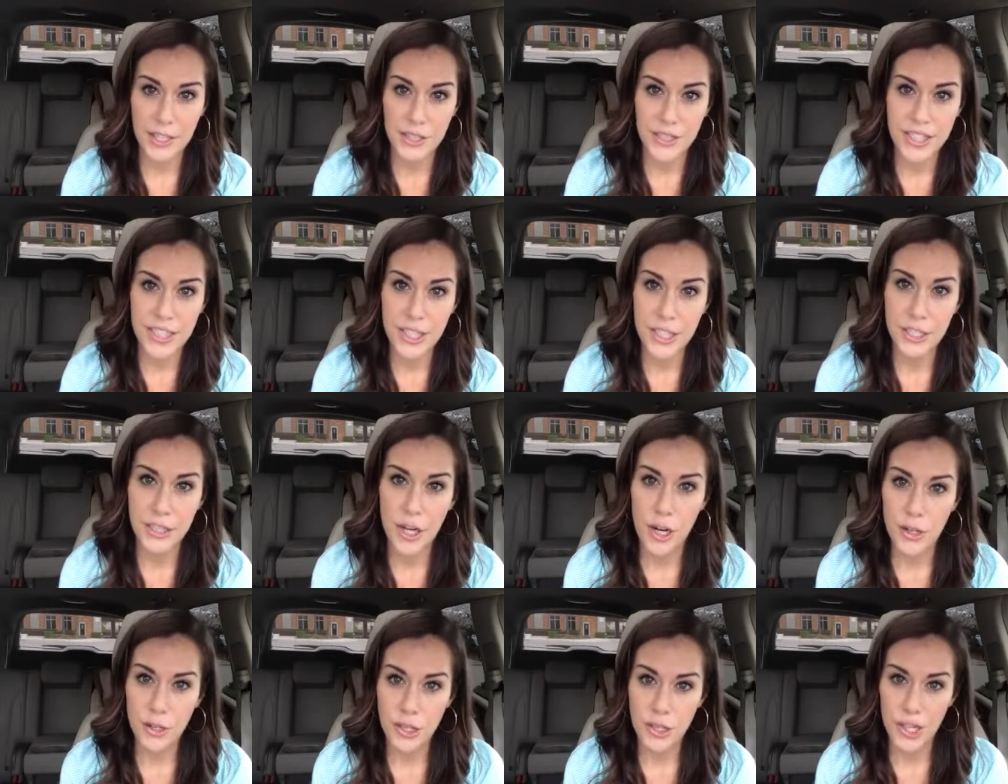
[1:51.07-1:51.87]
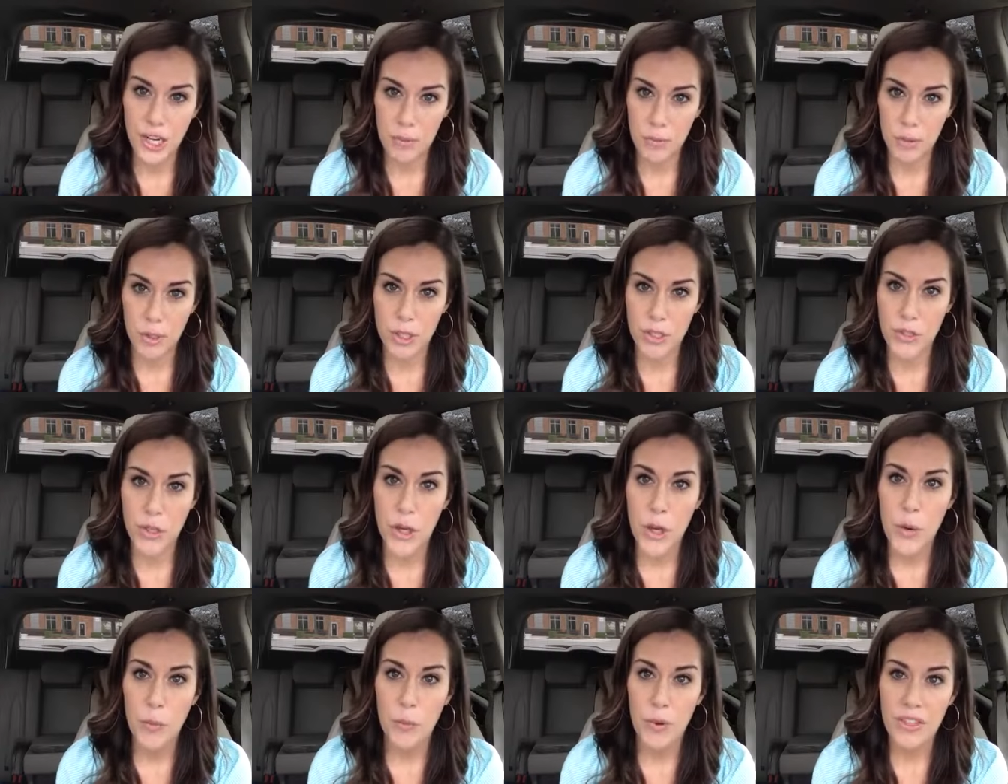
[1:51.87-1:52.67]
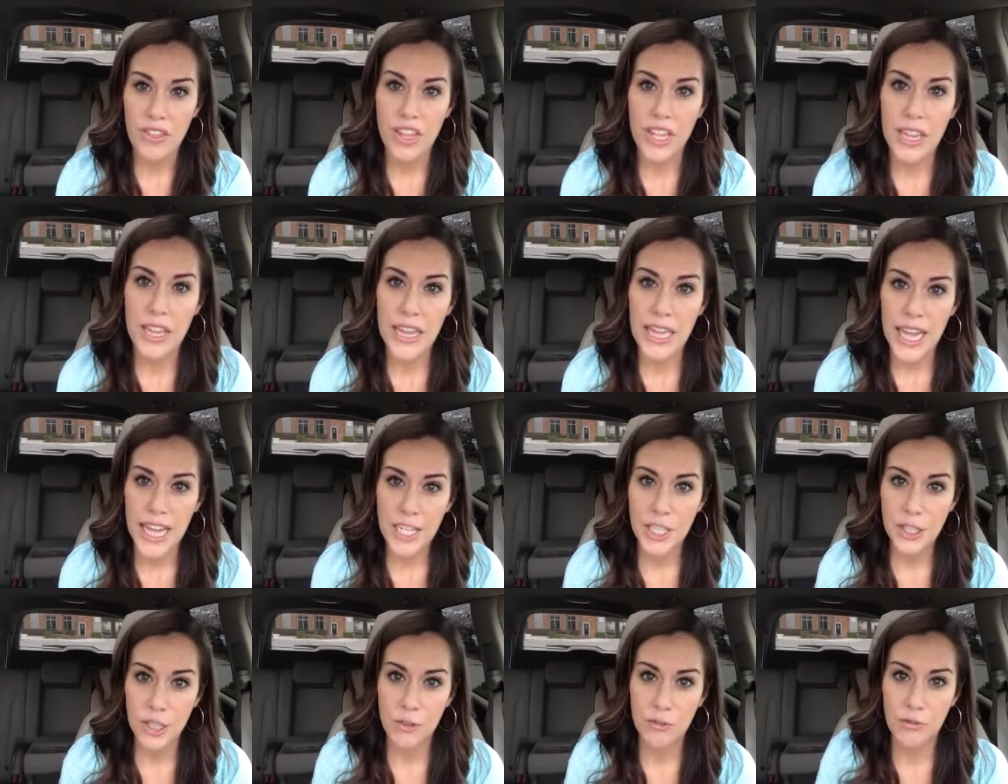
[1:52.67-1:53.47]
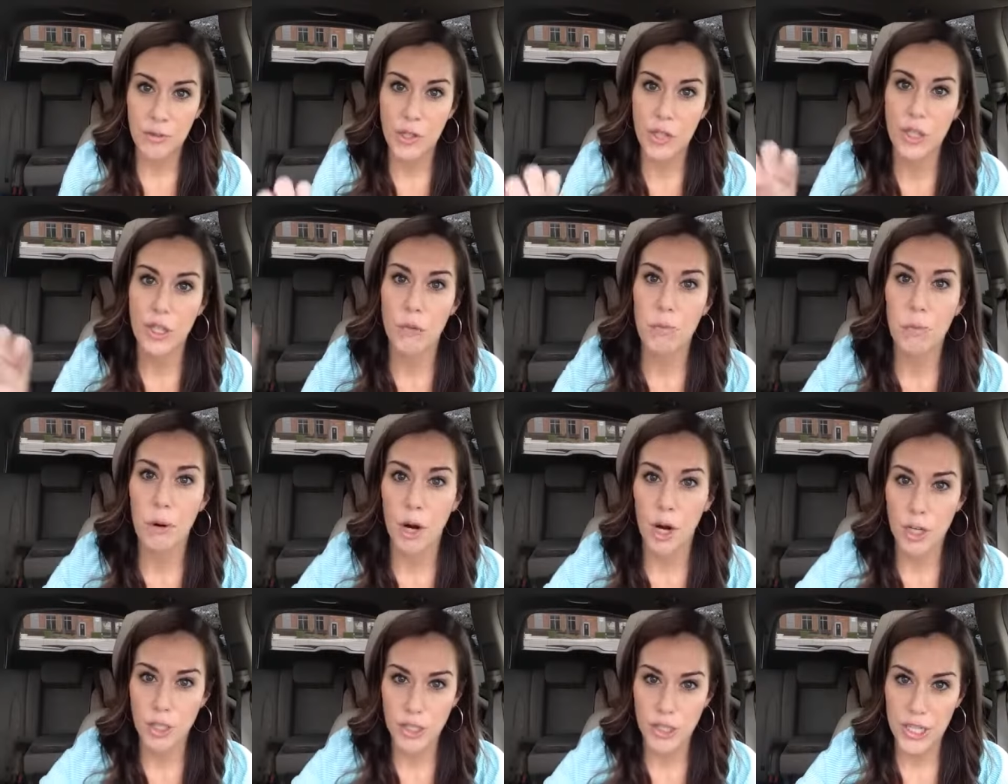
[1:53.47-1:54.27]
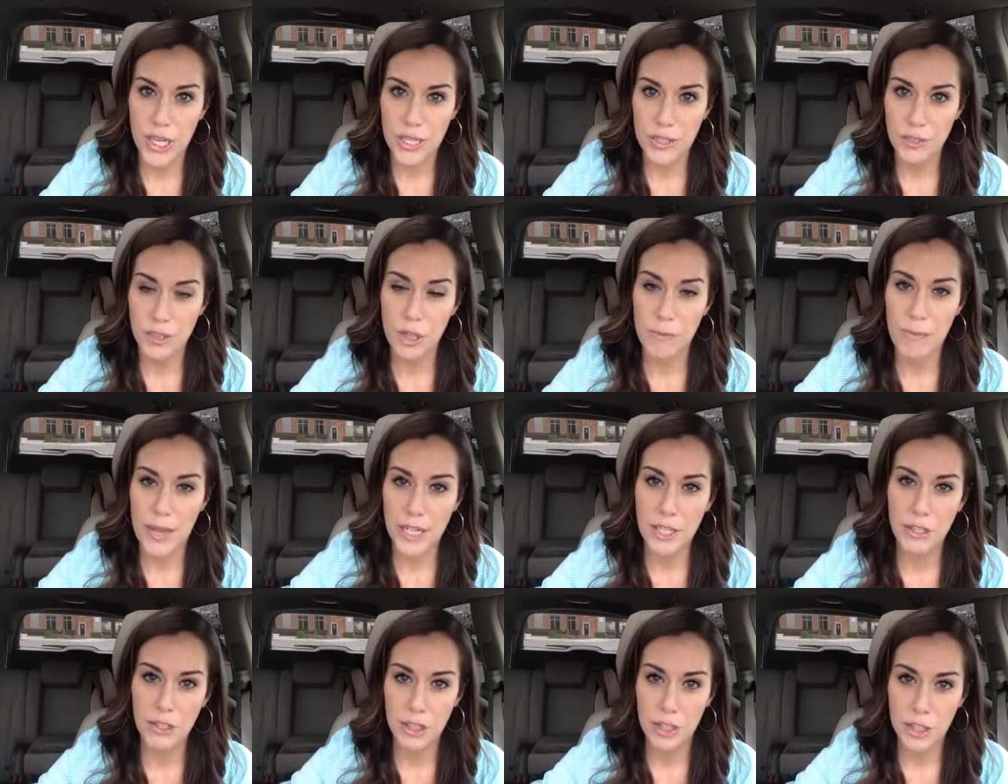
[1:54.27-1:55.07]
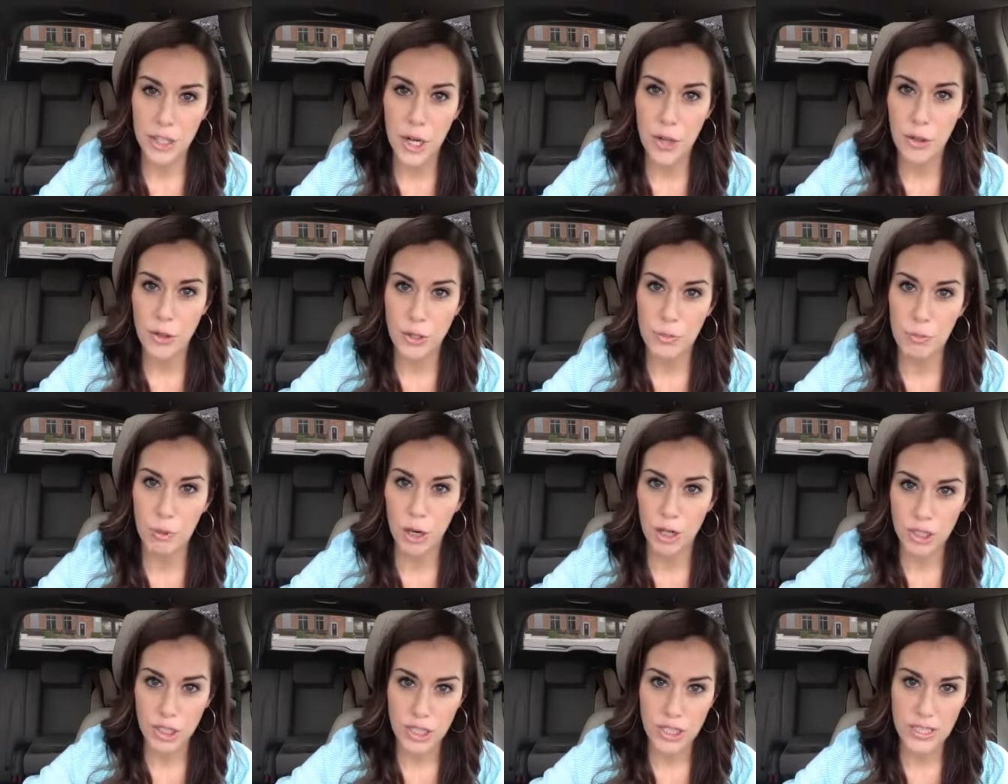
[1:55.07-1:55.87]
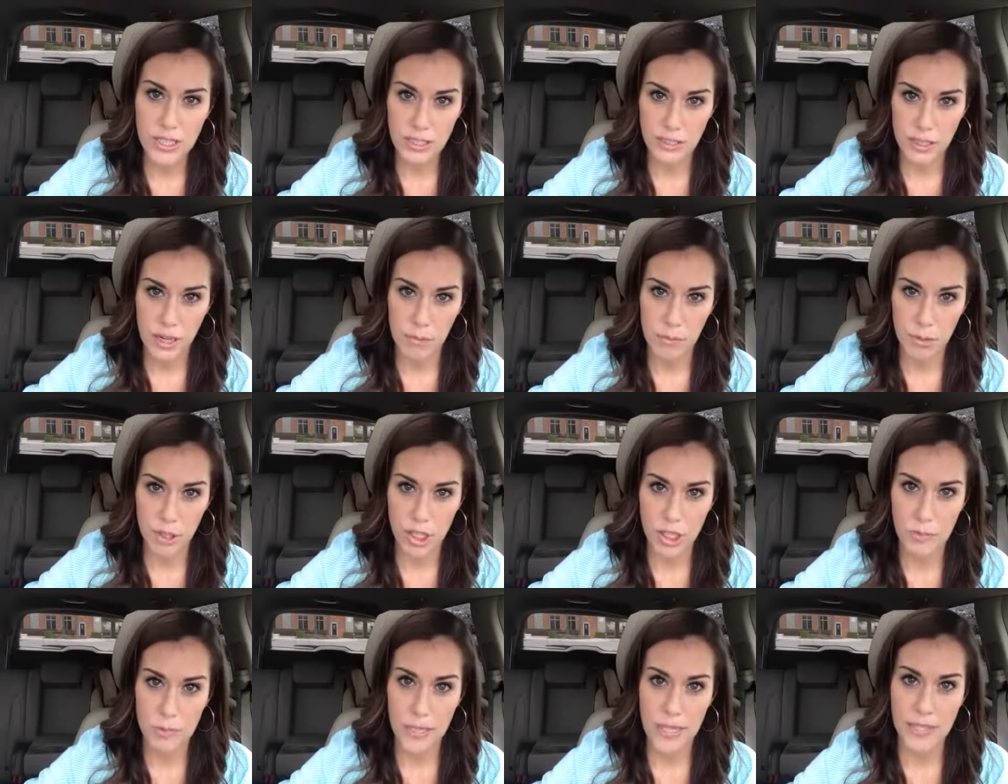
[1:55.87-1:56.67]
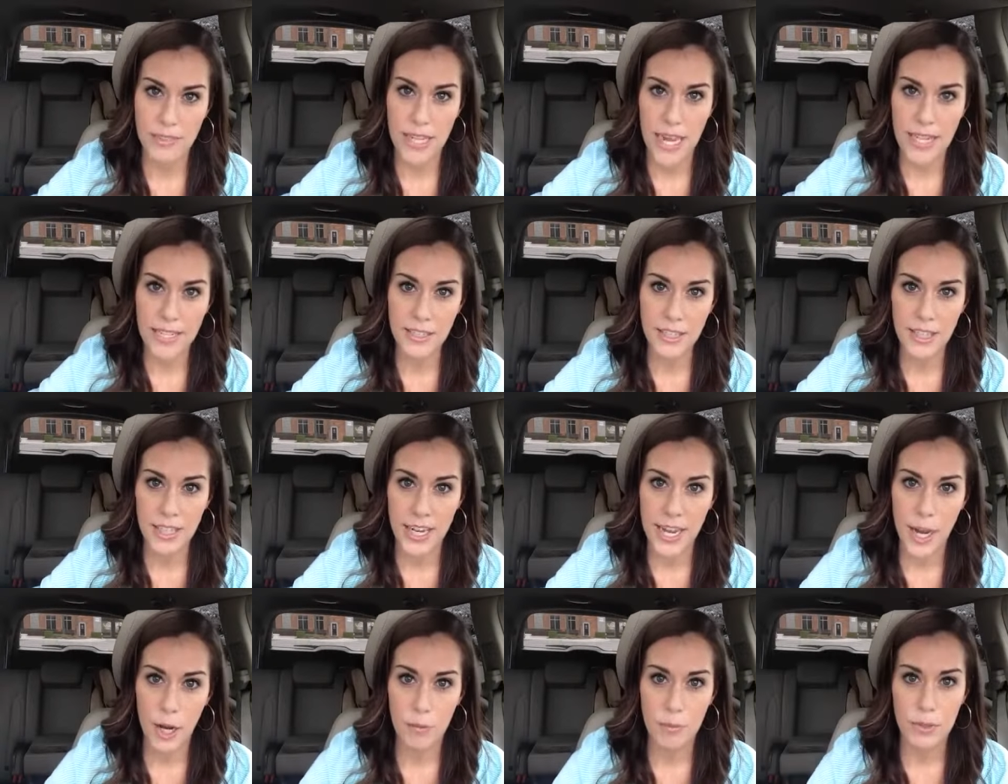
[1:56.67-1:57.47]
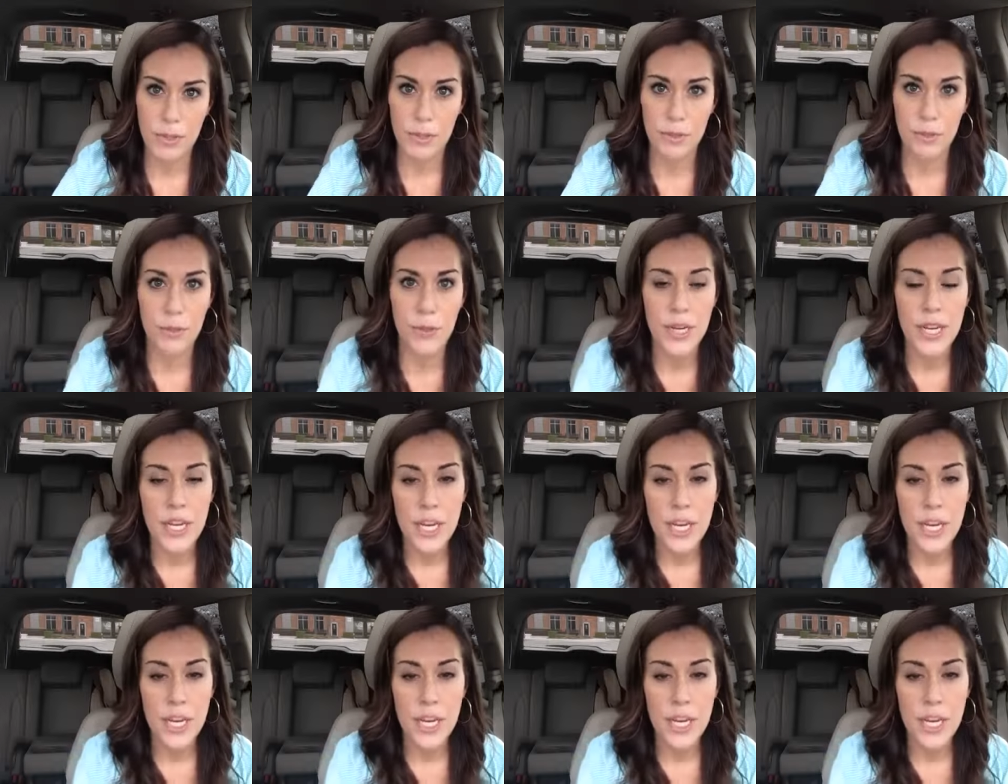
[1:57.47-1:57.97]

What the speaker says: You need to know your numbers with a lender for your purchase. So make sure you know those purchasing numbers, because that's going to help you